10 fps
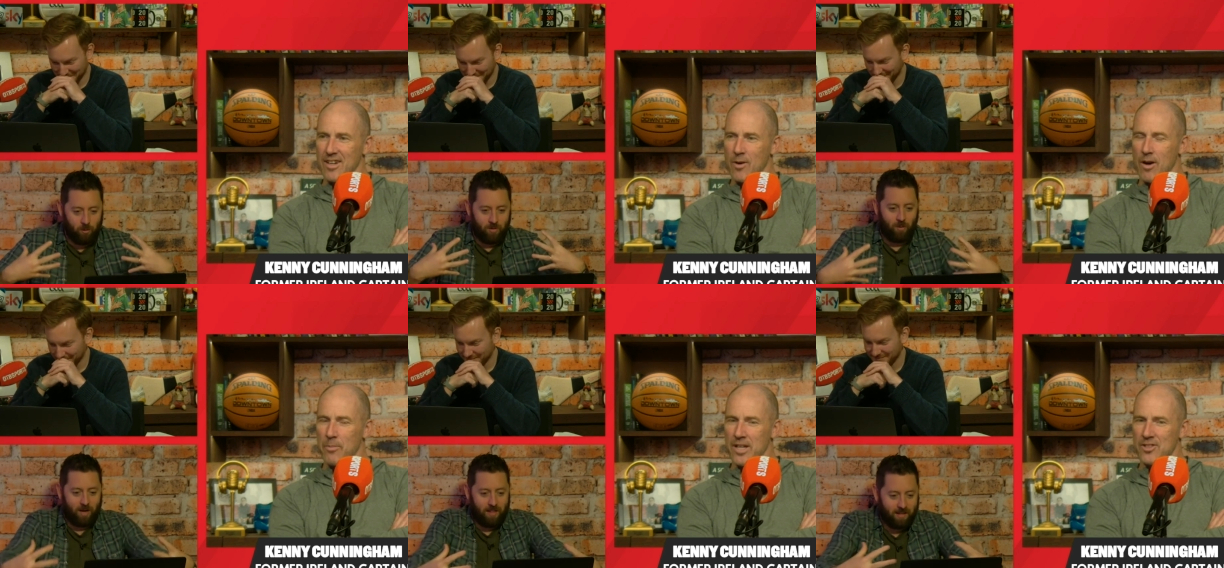Speaker 1: with
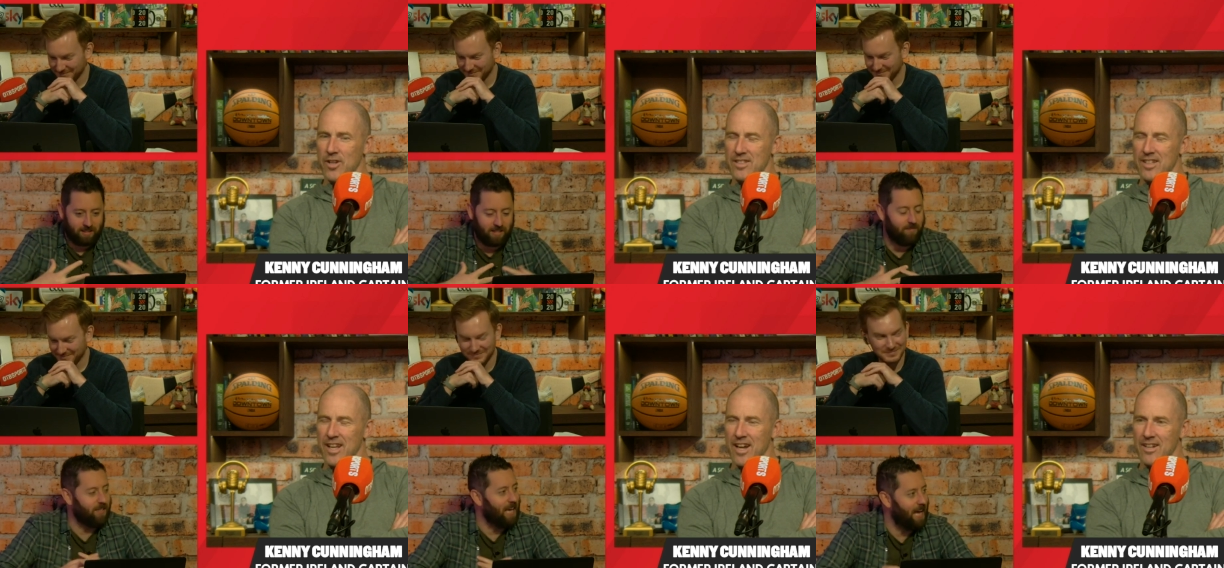what I think
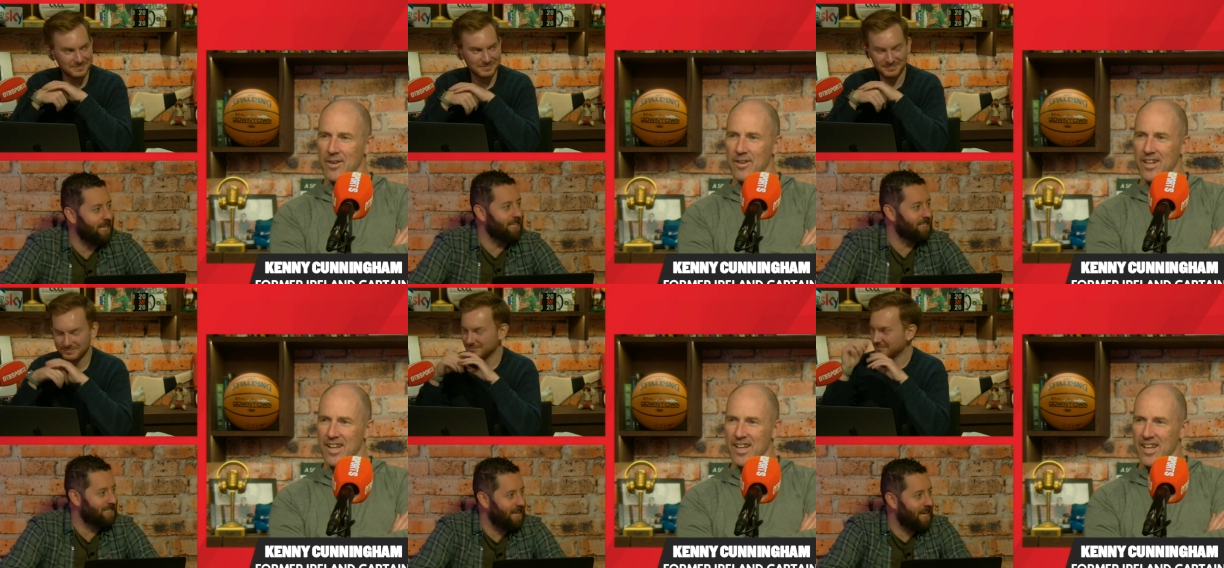Stephen Kenny
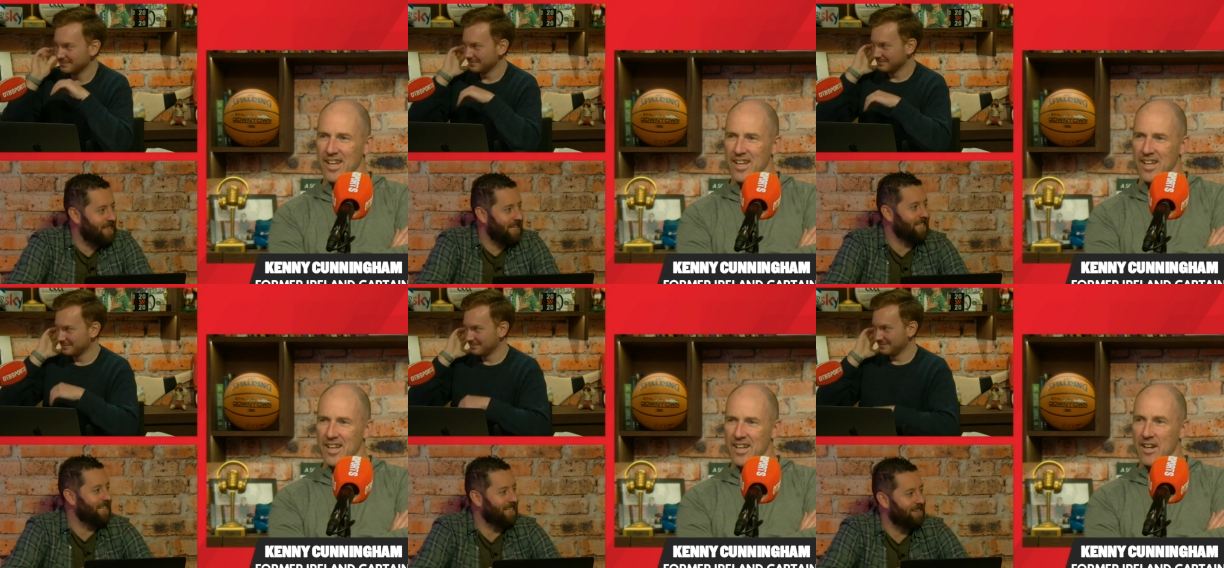is uh,
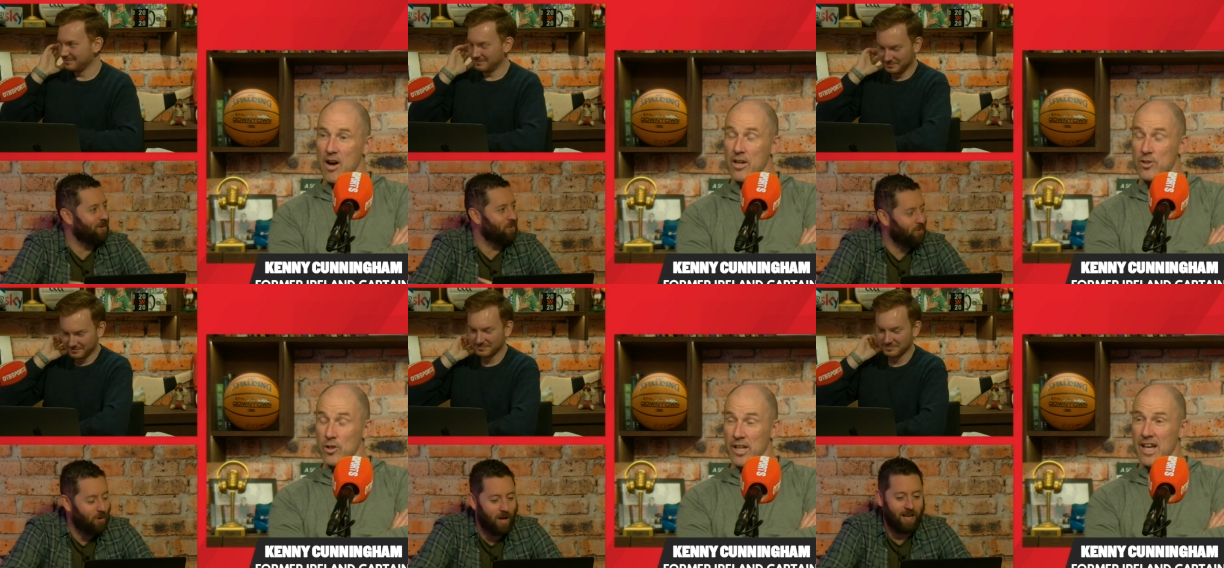thinking. Are oh, you
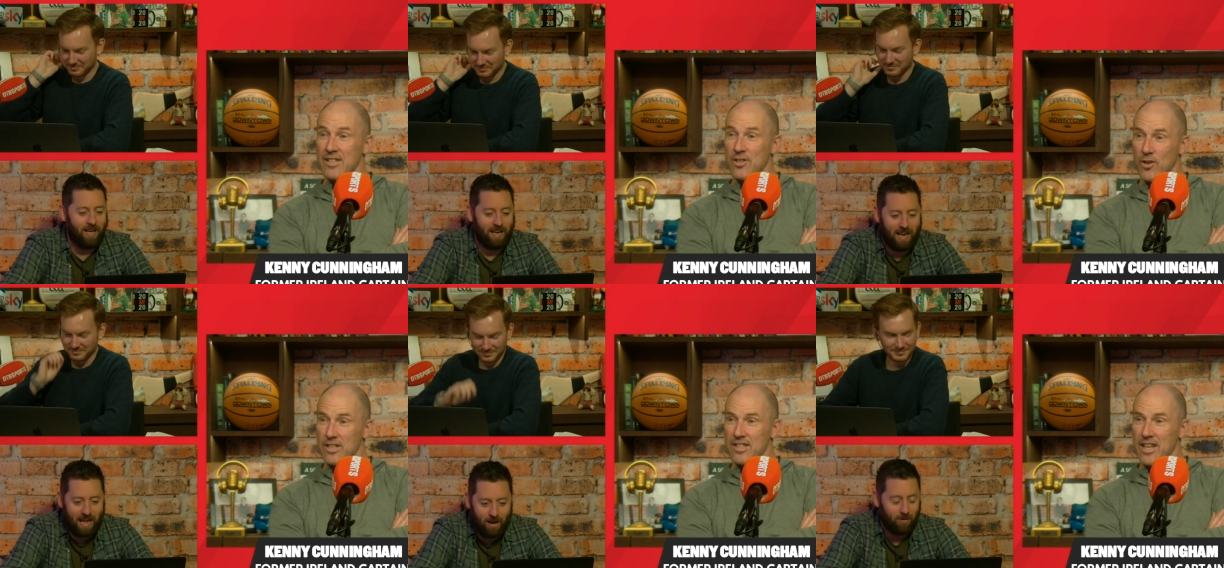trying right to get
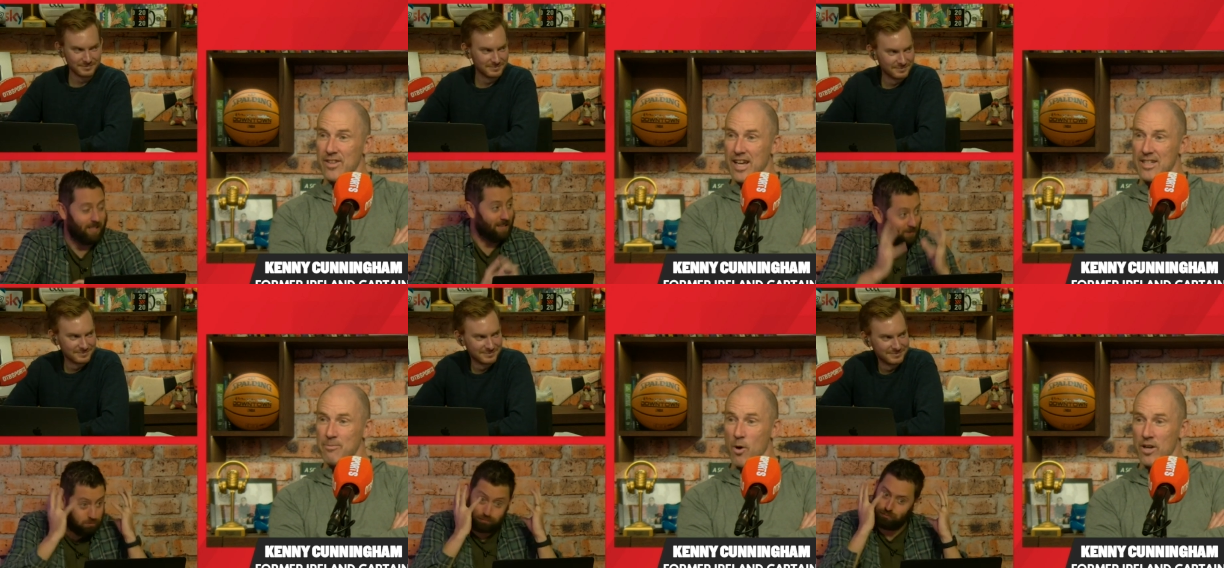inside now. Stephen
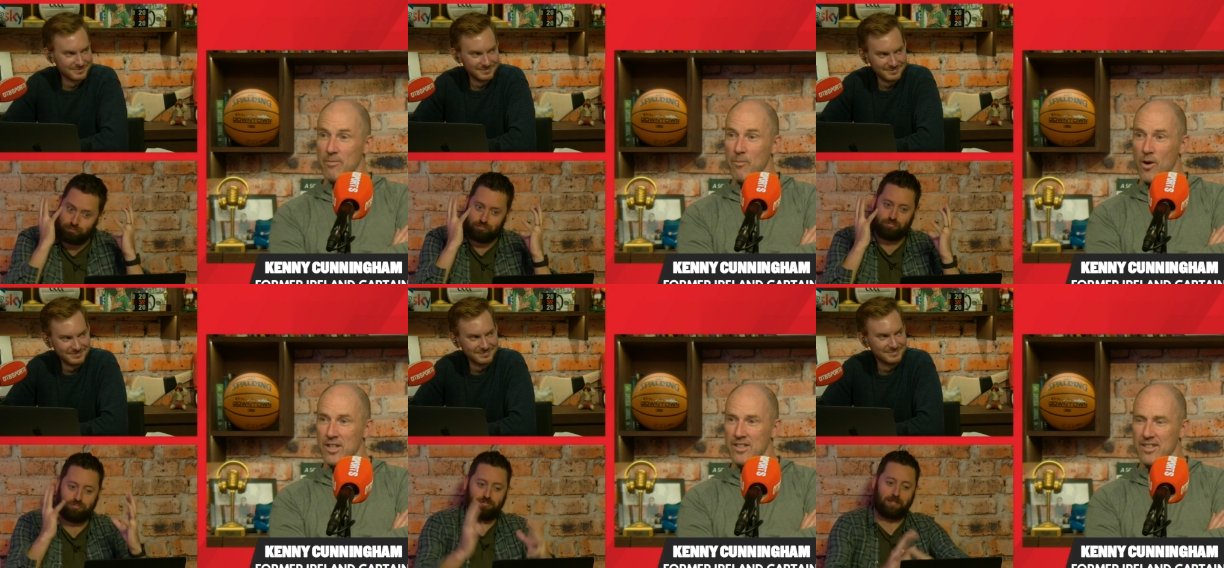
Speaker 2: Kenny's mind?
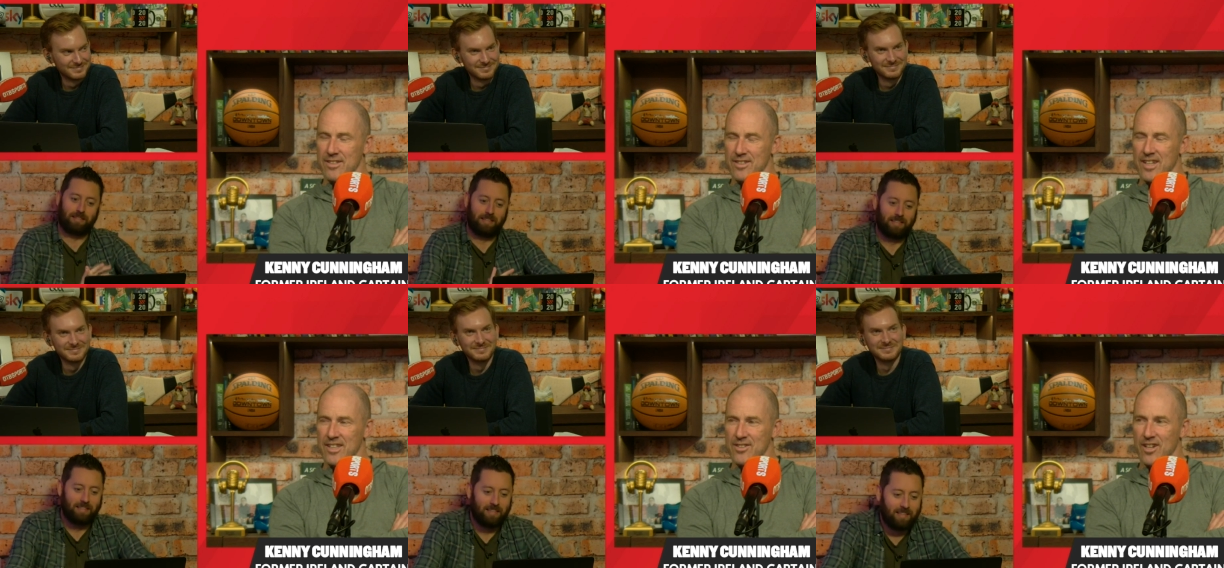mind.
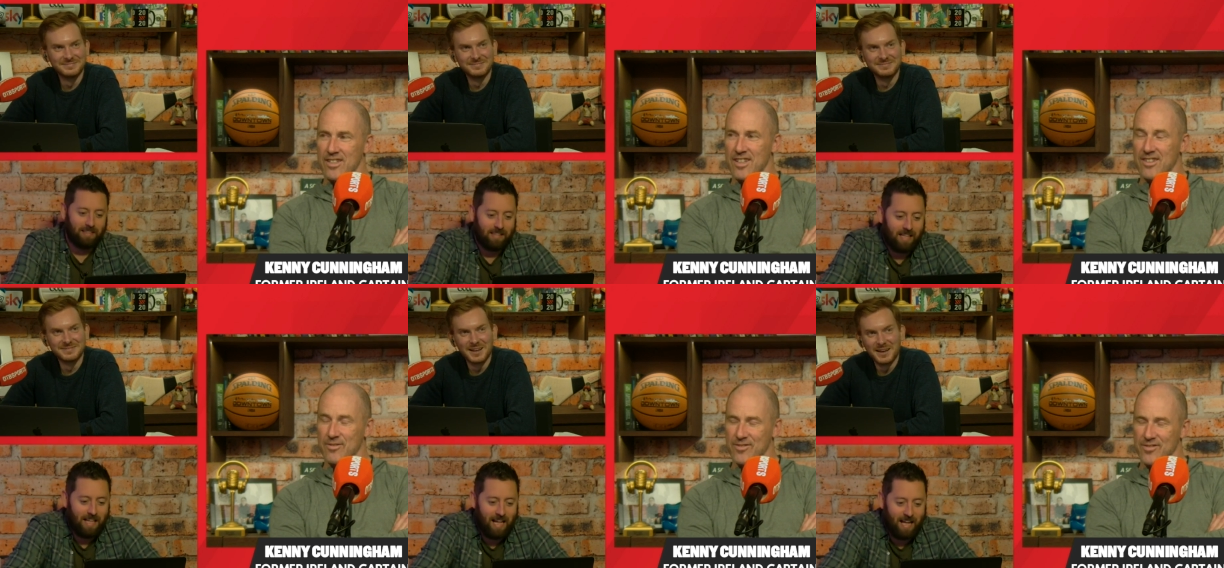Interesting.
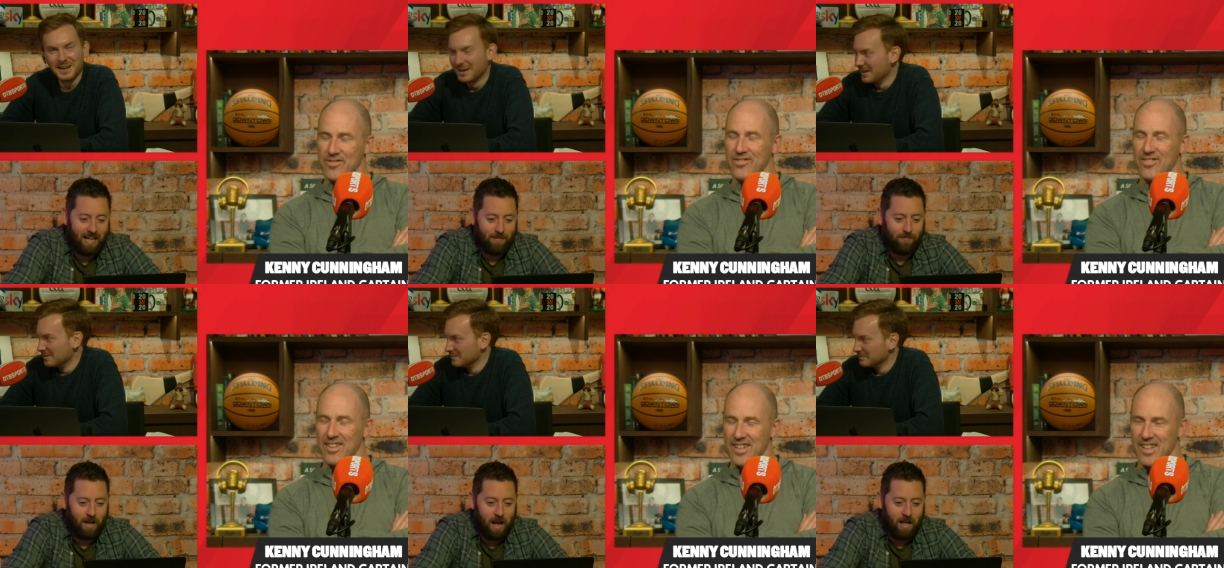
Speaker 1: Um,
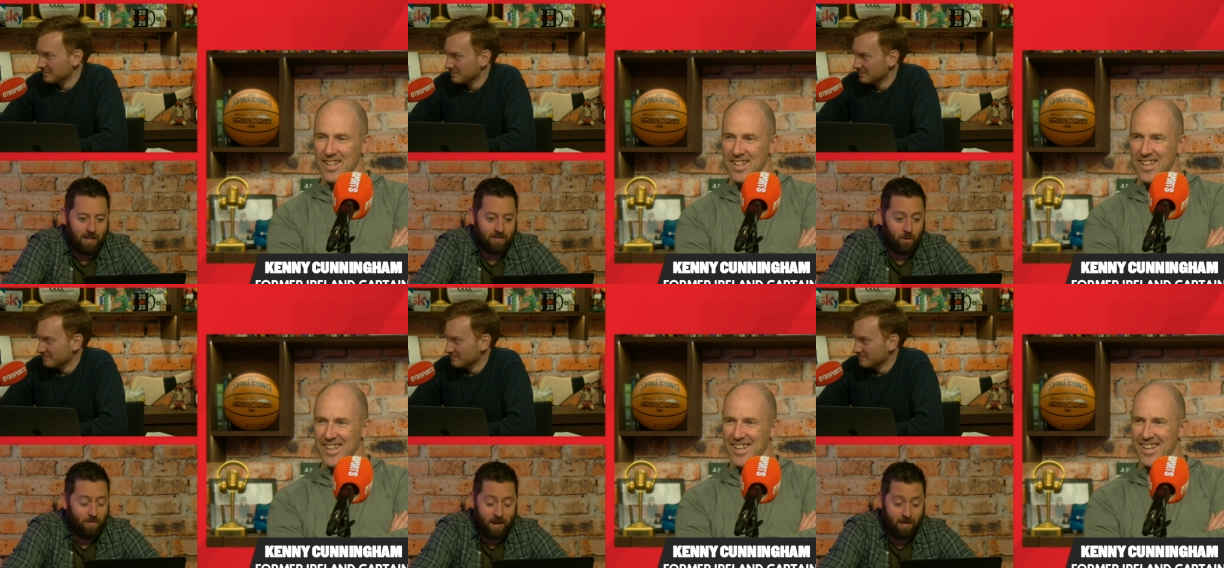so
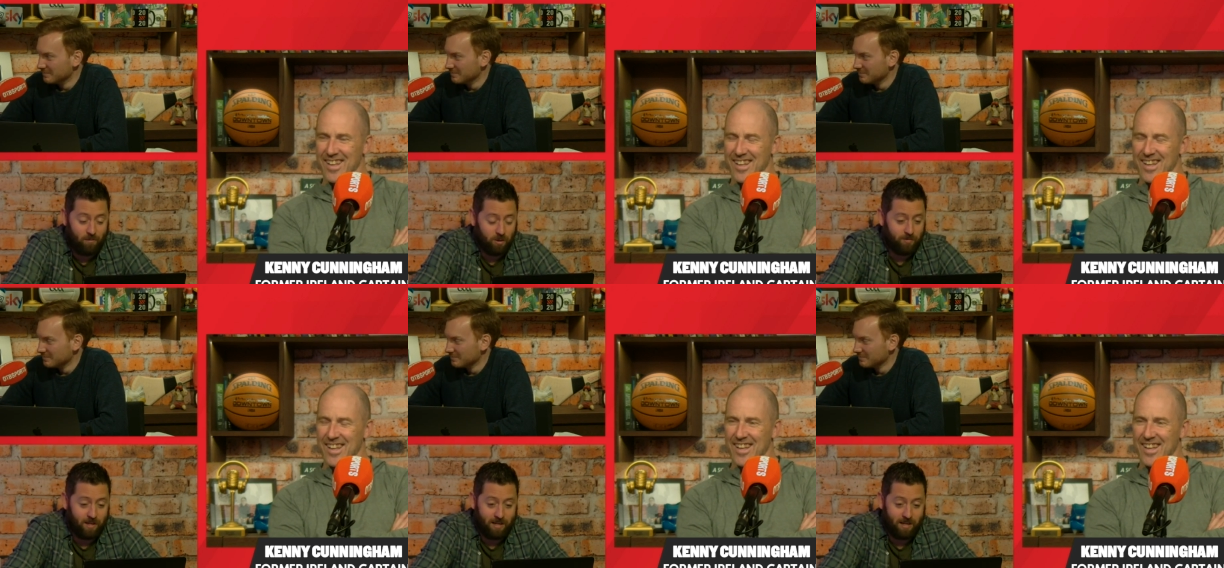if everyone's fit